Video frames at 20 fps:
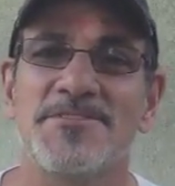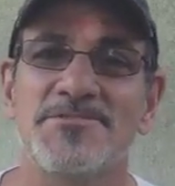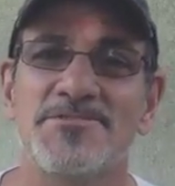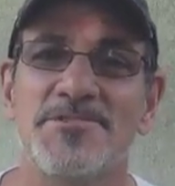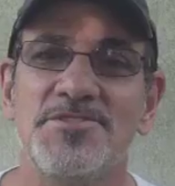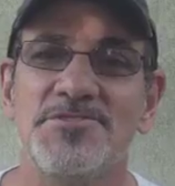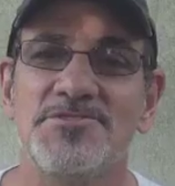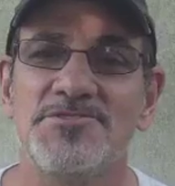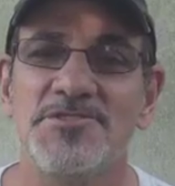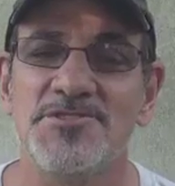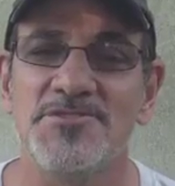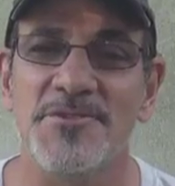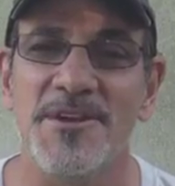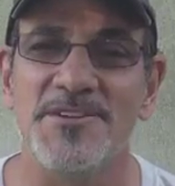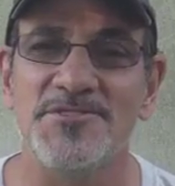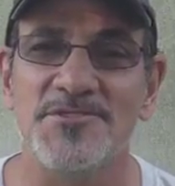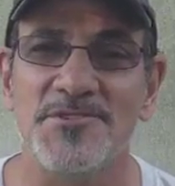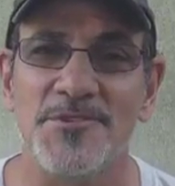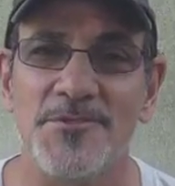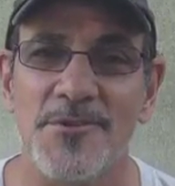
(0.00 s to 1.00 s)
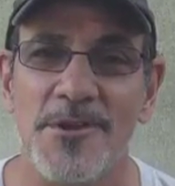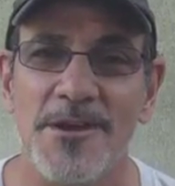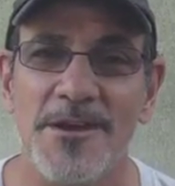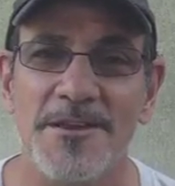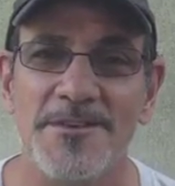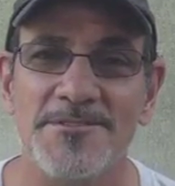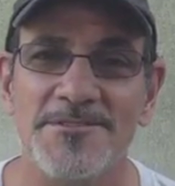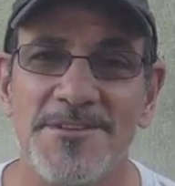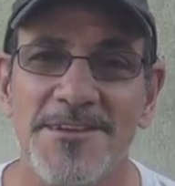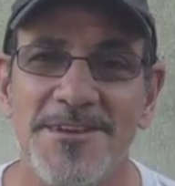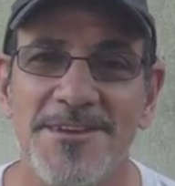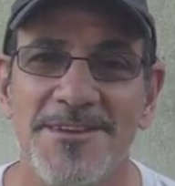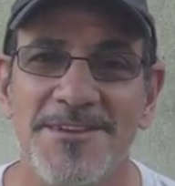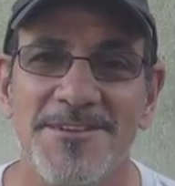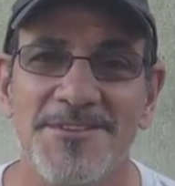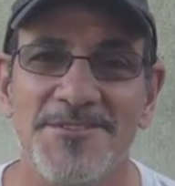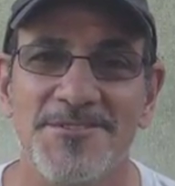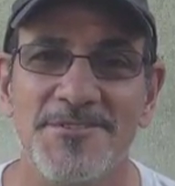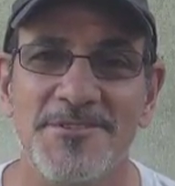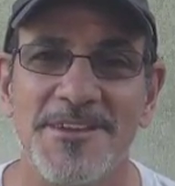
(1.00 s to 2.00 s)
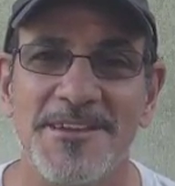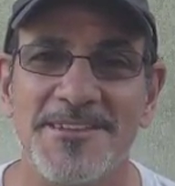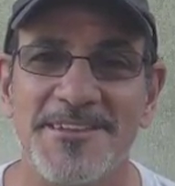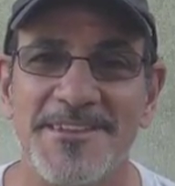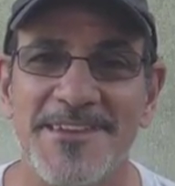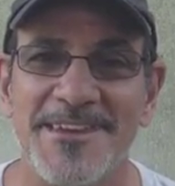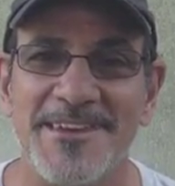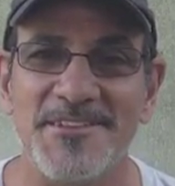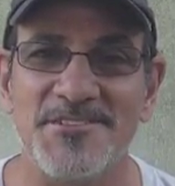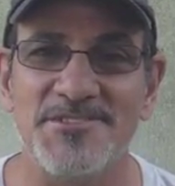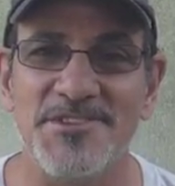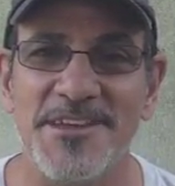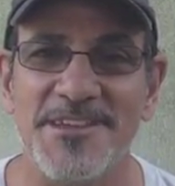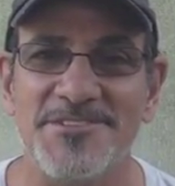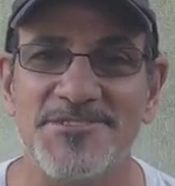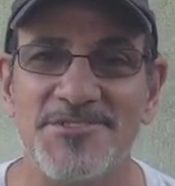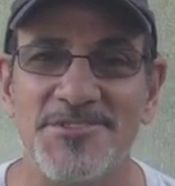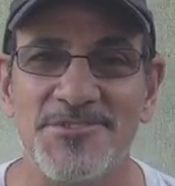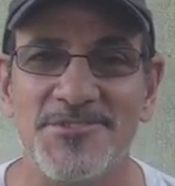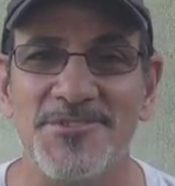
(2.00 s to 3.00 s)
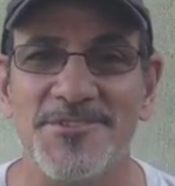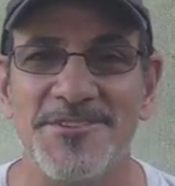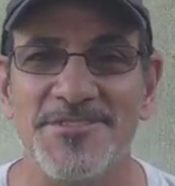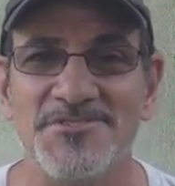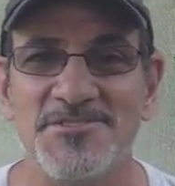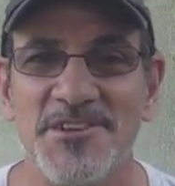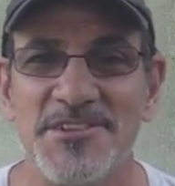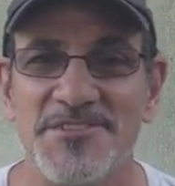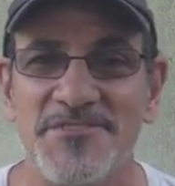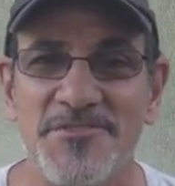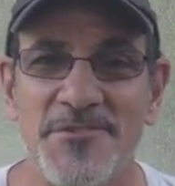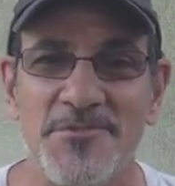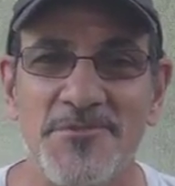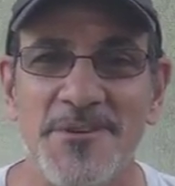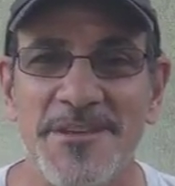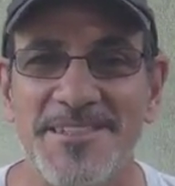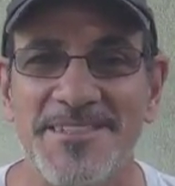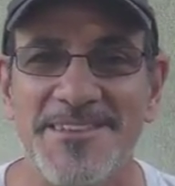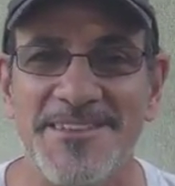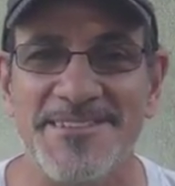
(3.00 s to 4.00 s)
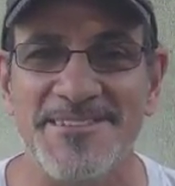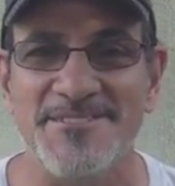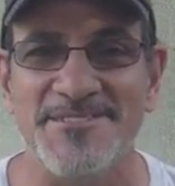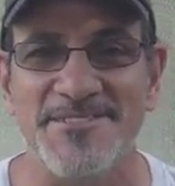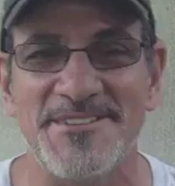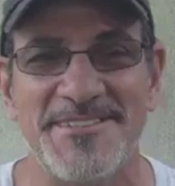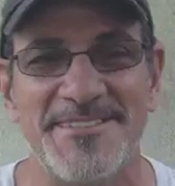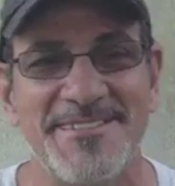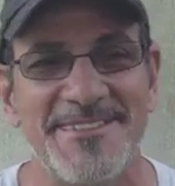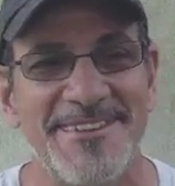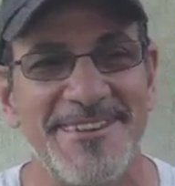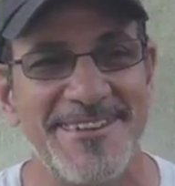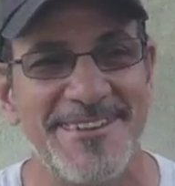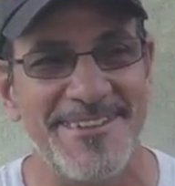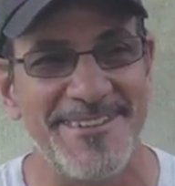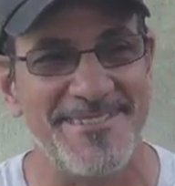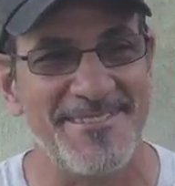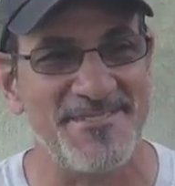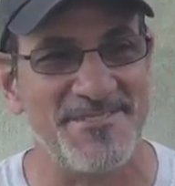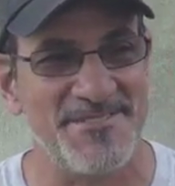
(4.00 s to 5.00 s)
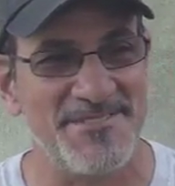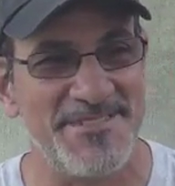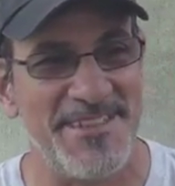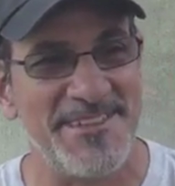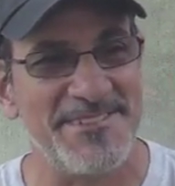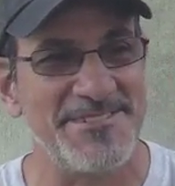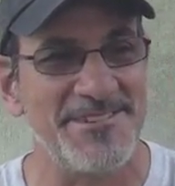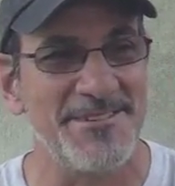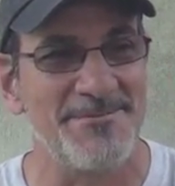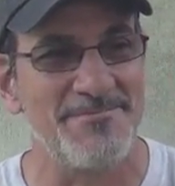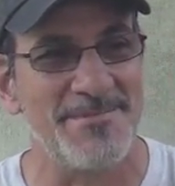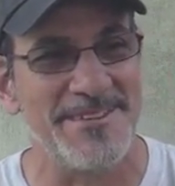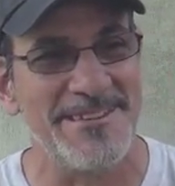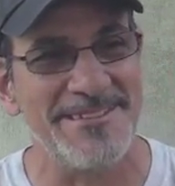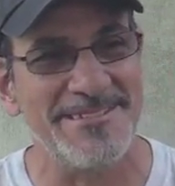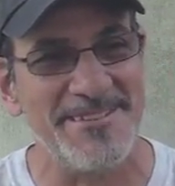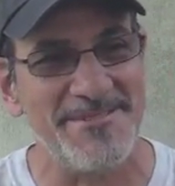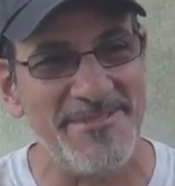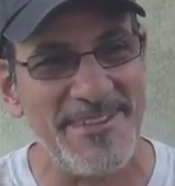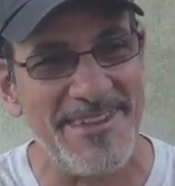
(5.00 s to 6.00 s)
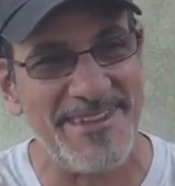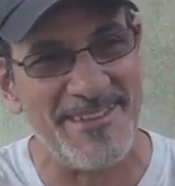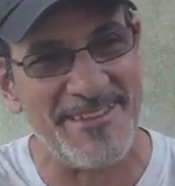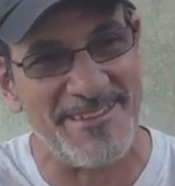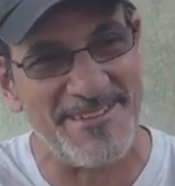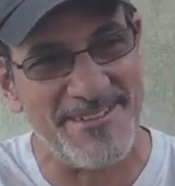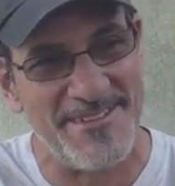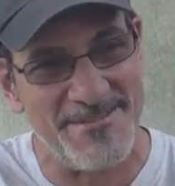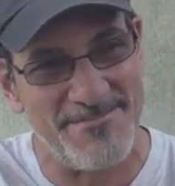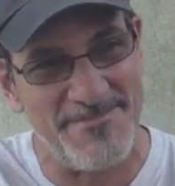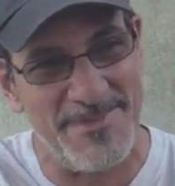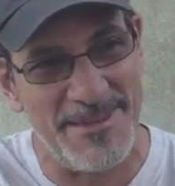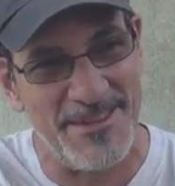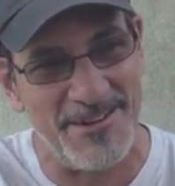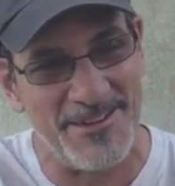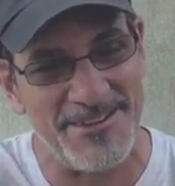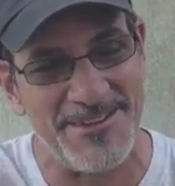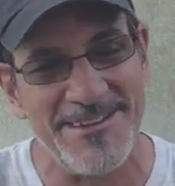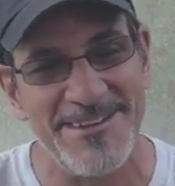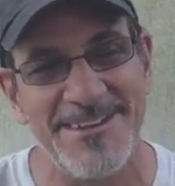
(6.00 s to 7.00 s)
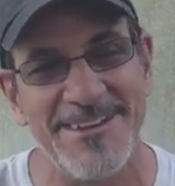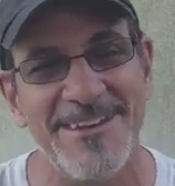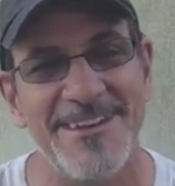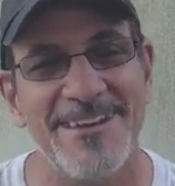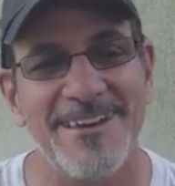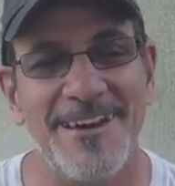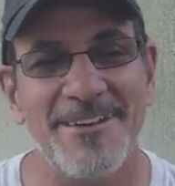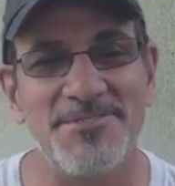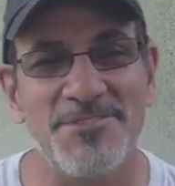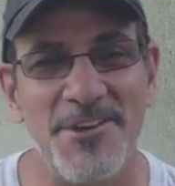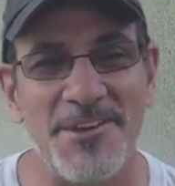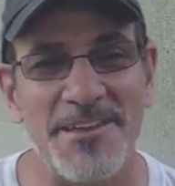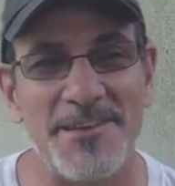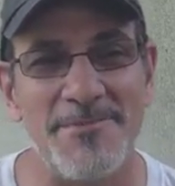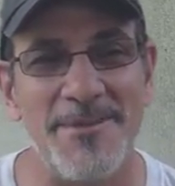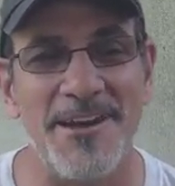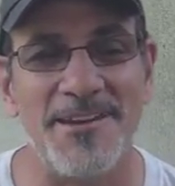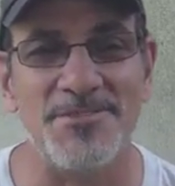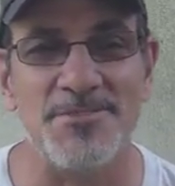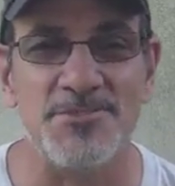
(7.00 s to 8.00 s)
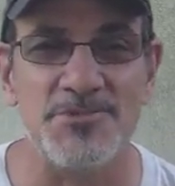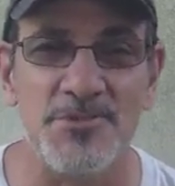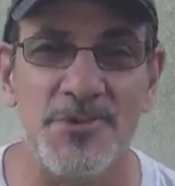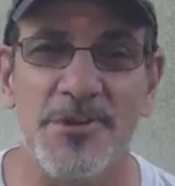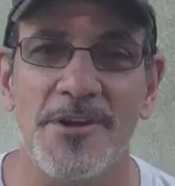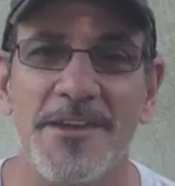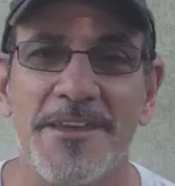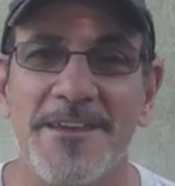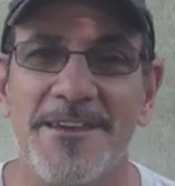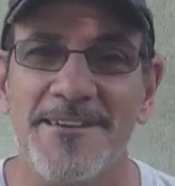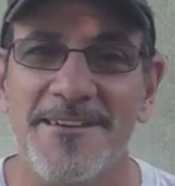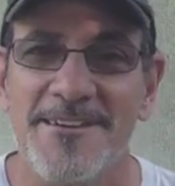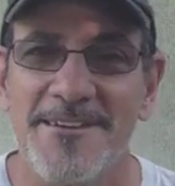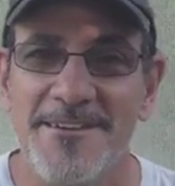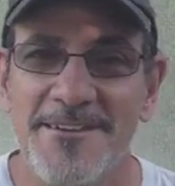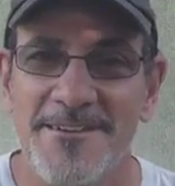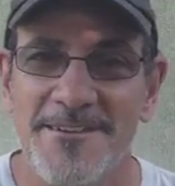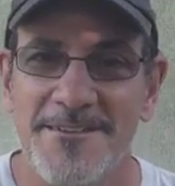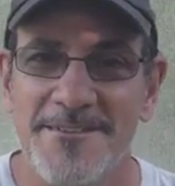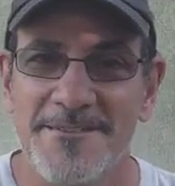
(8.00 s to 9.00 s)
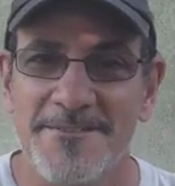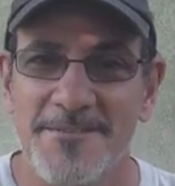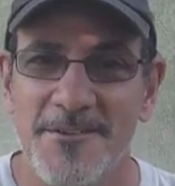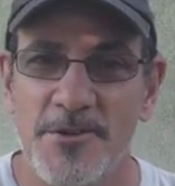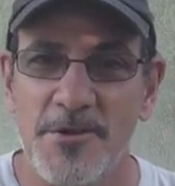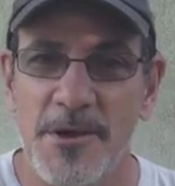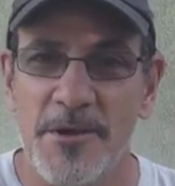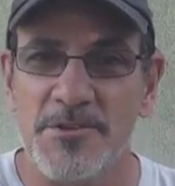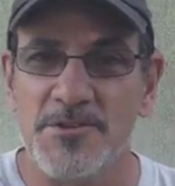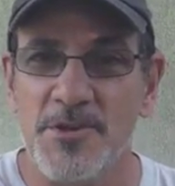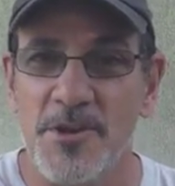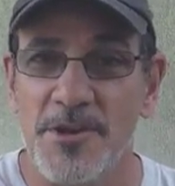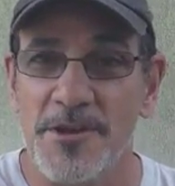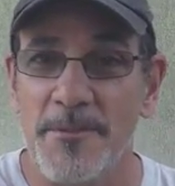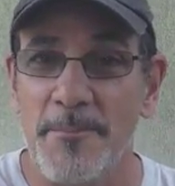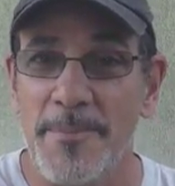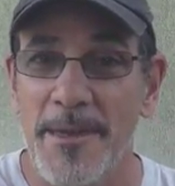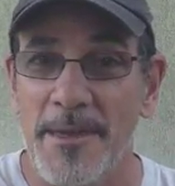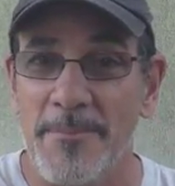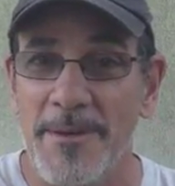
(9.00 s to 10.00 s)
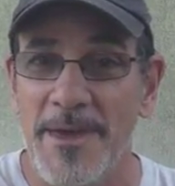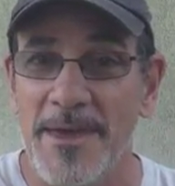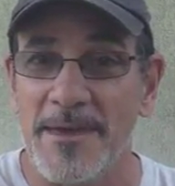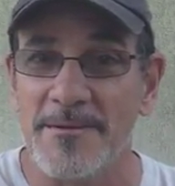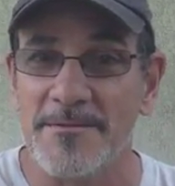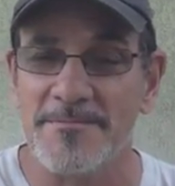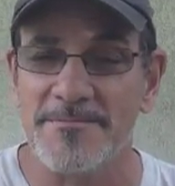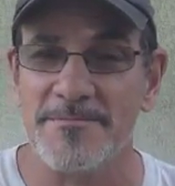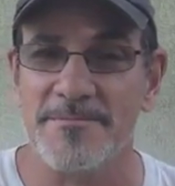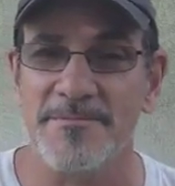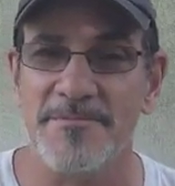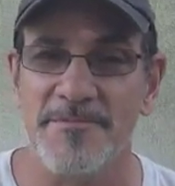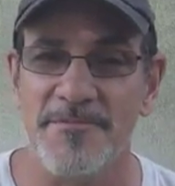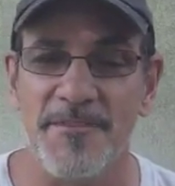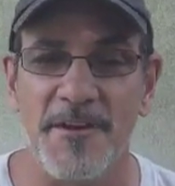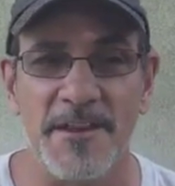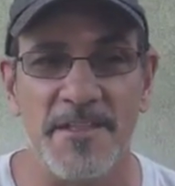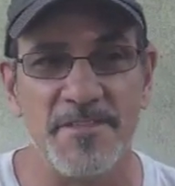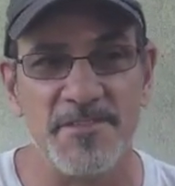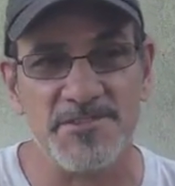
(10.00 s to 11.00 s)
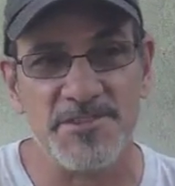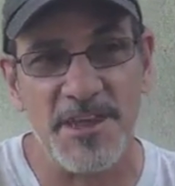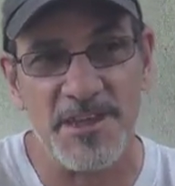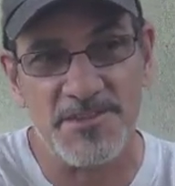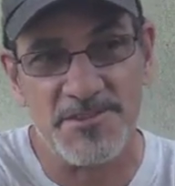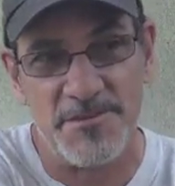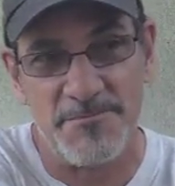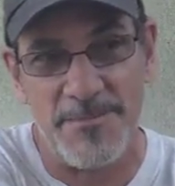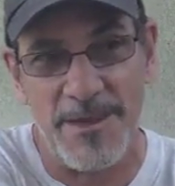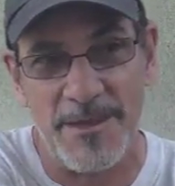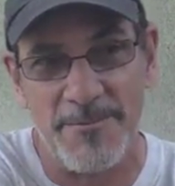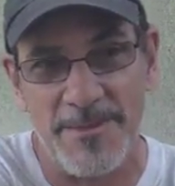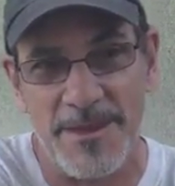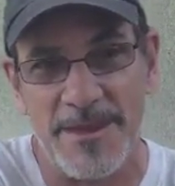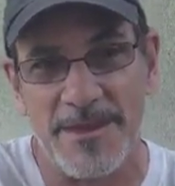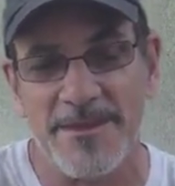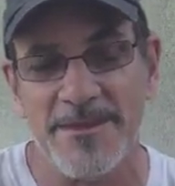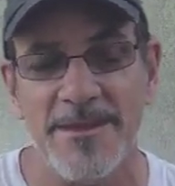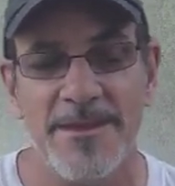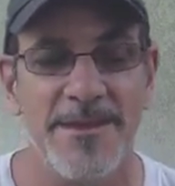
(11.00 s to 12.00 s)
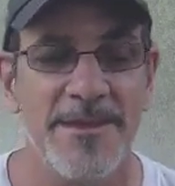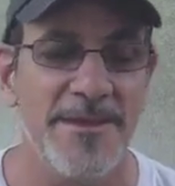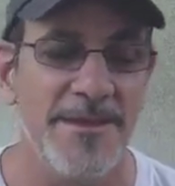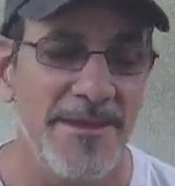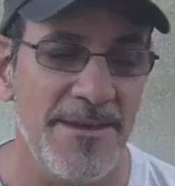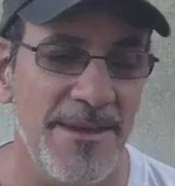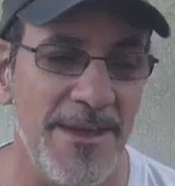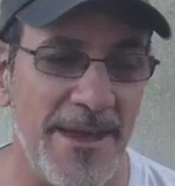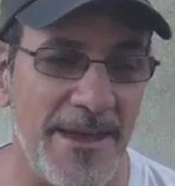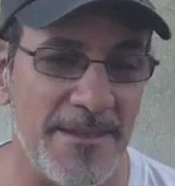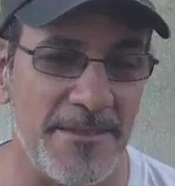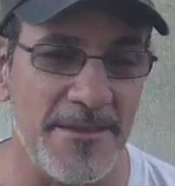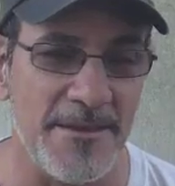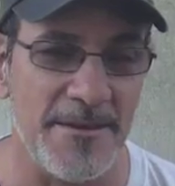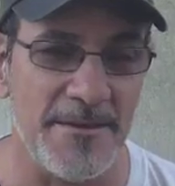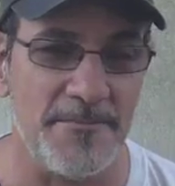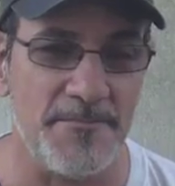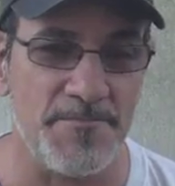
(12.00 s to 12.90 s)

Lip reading: should the situation arise, you're not going to get a chance to adjust for windage and stay still, please. Let me get a good beat on you. I'm talking about drawing, acquiring target, bang, bang, finding the sights, bang, bang, and